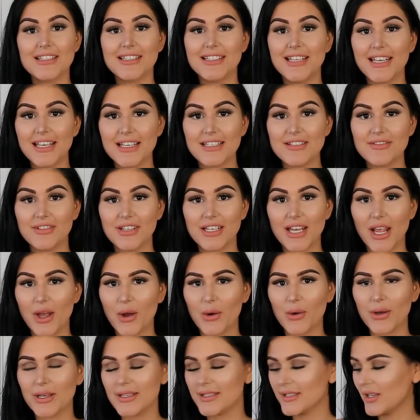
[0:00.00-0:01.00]
Today's
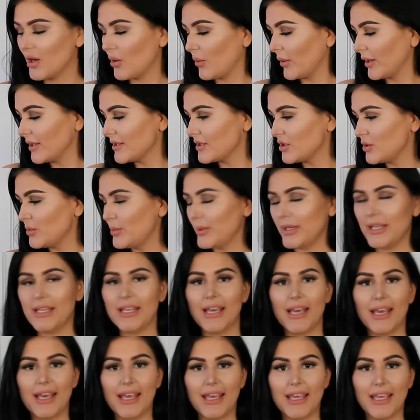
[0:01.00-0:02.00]
video is going to
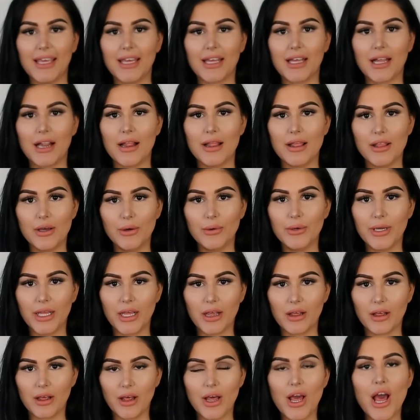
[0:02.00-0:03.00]
be a
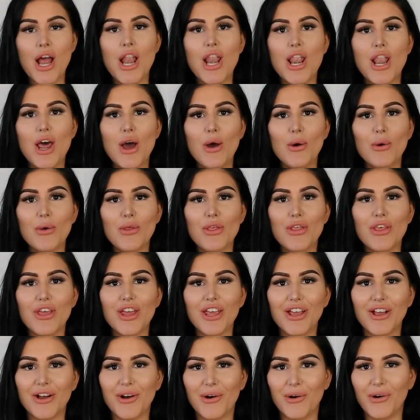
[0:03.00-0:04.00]
clothing
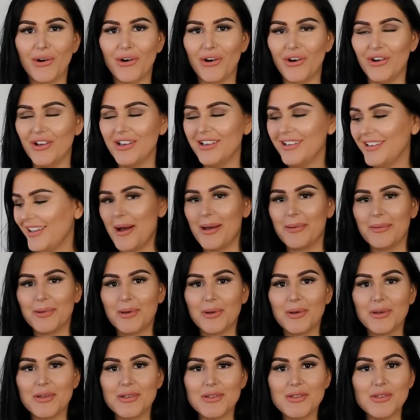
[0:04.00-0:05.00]
haul.
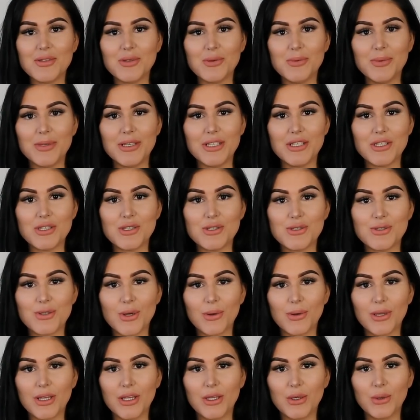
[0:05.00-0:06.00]
I'm going to be
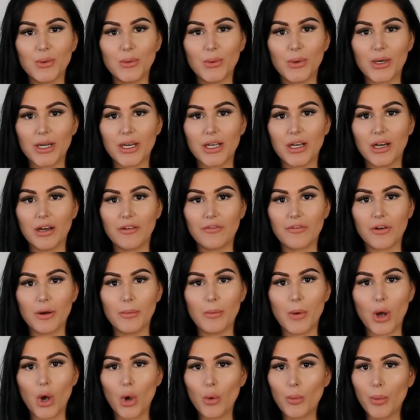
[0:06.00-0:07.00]
showing you what I got
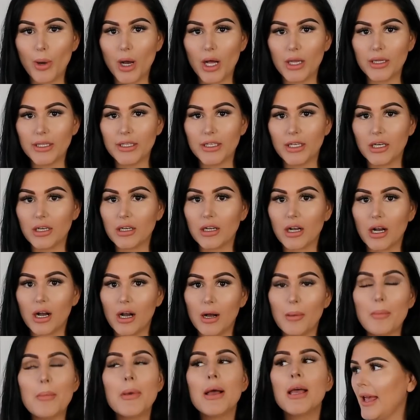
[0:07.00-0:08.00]
from
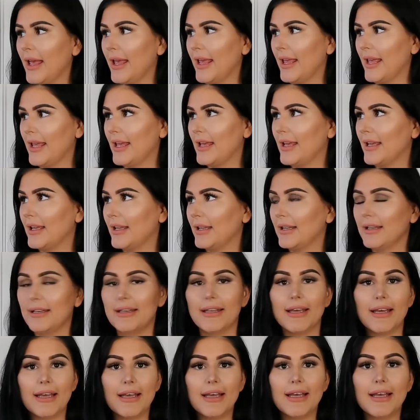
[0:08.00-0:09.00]
ohpolly.com
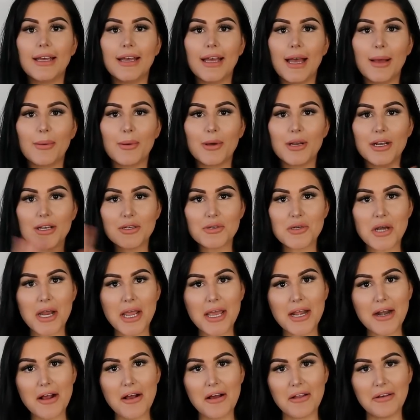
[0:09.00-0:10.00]
and I'm gonna
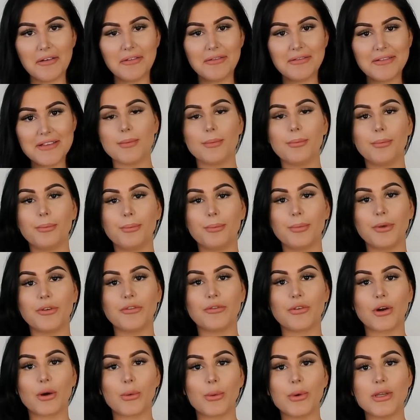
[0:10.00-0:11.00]
try it on.
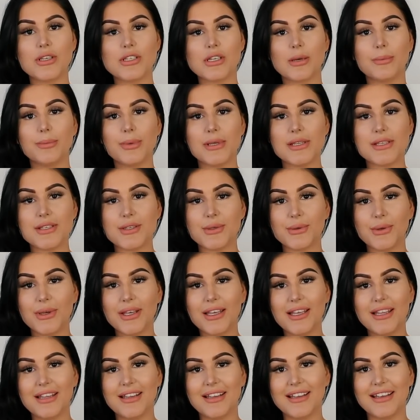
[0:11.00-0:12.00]
Before we jump into
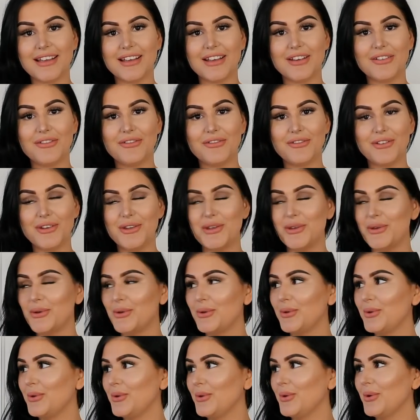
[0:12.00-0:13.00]
it, if
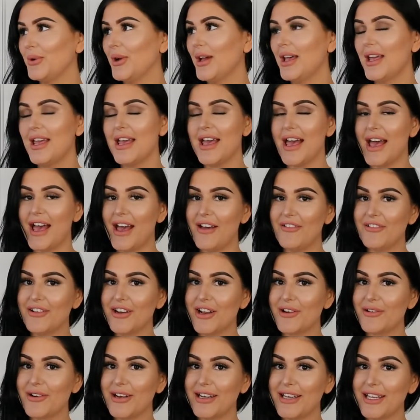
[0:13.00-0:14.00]
you haven't
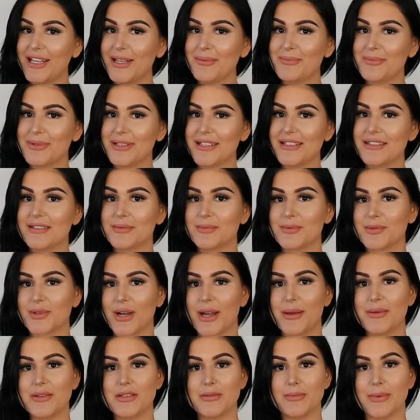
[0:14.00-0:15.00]
already, please
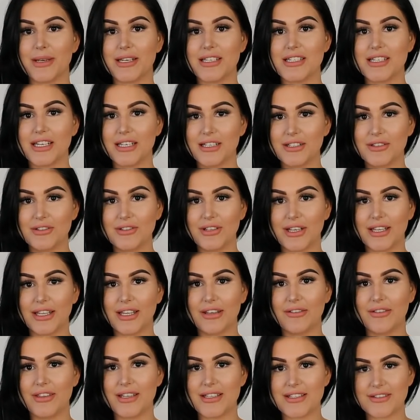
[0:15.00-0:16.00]
subscribe to my channel and
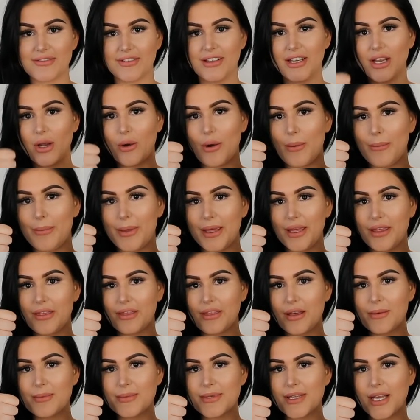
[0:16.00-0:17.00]
give this video a
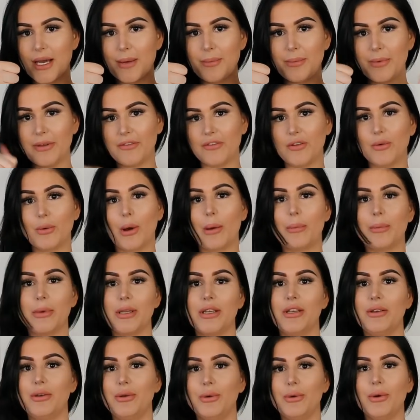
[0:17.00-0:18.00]
big thumbs up if you want me
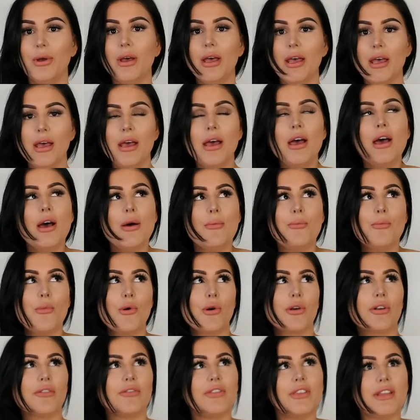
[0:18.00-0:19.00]
to do
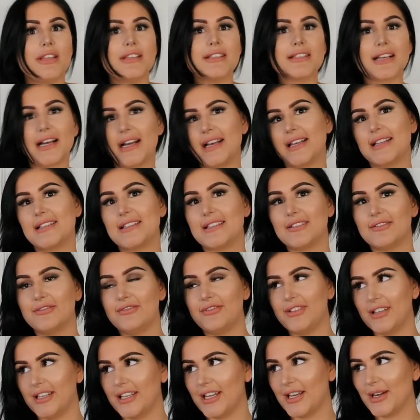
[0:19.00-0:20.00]
more of these kinds of
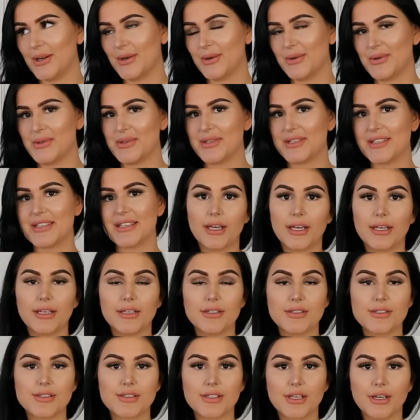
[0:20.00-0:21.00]
videos. I
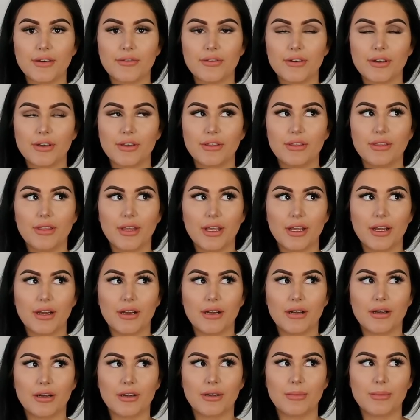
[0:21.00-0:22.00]
discovered
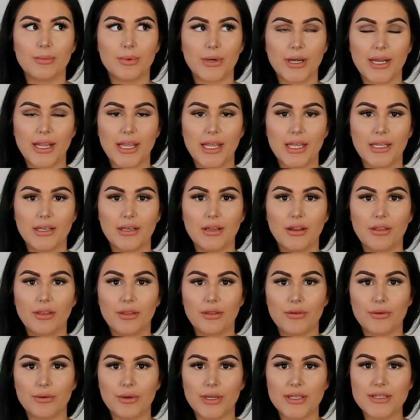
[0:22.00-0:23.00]
their brand
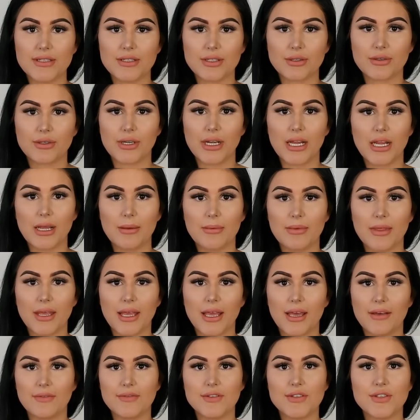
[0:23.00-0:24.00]
through Instagram. They
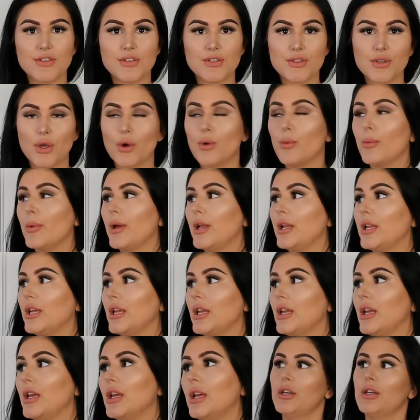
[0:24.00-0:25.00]
have so
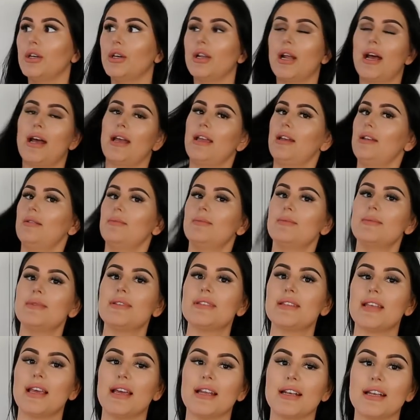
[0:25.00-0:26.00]
many good
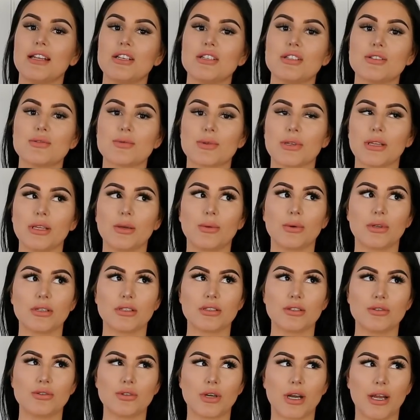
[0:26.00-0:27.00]
items and I just really
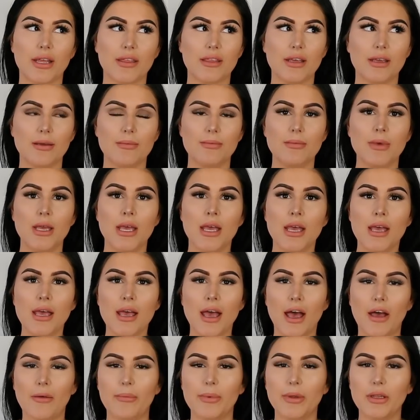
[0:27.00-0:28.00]
wanted to try them.
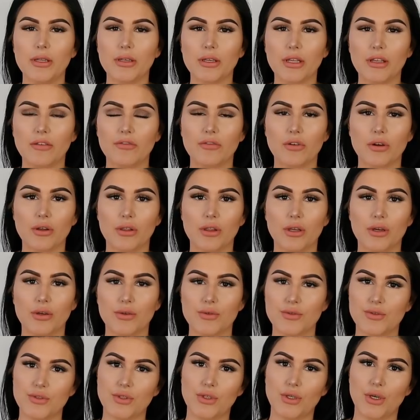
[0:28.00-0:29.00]
I've been looking for
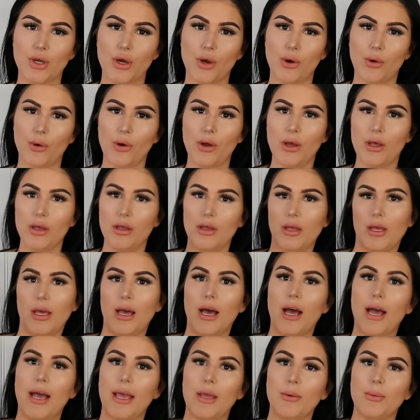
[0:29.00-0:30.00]
those, you know,
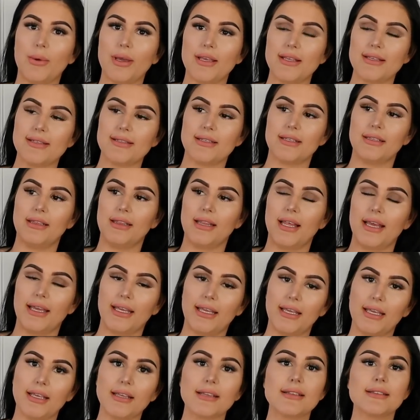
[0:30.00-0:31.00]
high-waisted
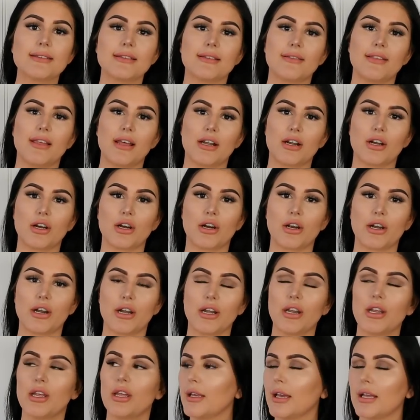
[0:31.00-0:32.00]
leggings that
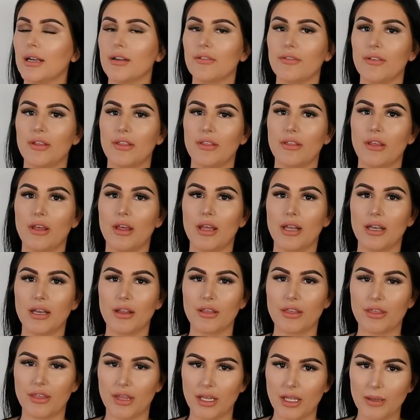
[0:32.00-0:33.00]
are kind of in
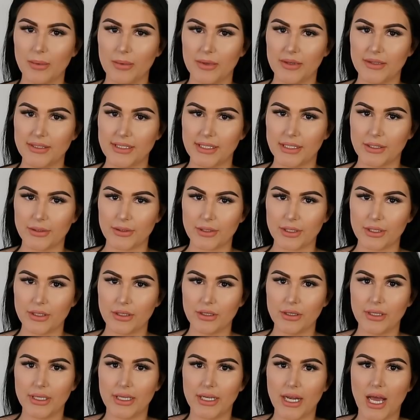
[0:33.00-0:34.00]
a thick
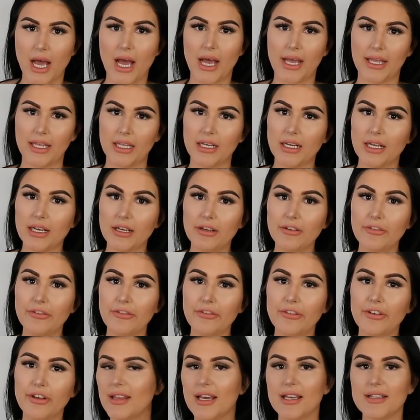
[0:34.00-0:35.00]
material and high
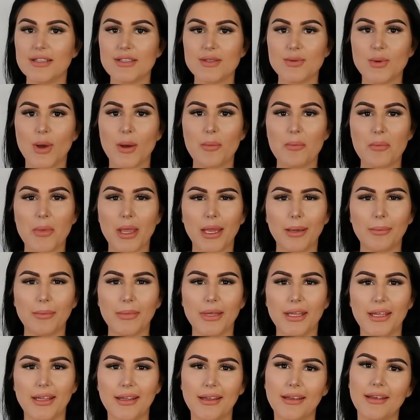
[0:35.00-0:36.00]
enough. That's what made
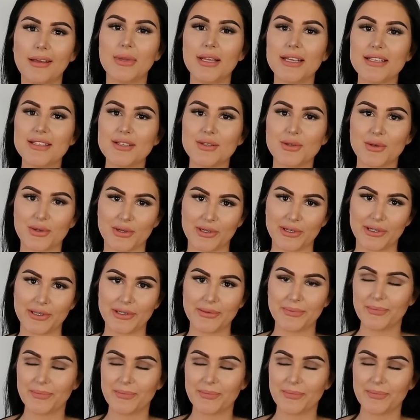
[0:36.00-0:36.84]
me place an order.